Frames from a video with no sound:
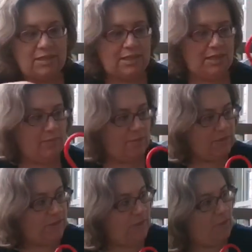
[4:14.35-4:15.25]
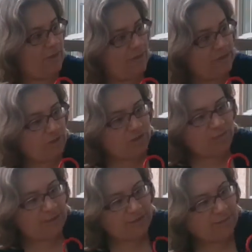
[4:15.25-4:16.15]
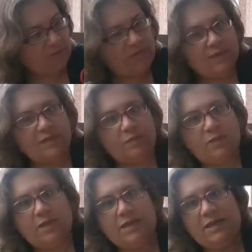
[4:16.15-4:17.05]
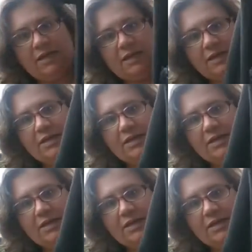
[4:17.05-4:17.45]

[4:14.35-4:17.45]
And my daughter Brianna, she picked up this one here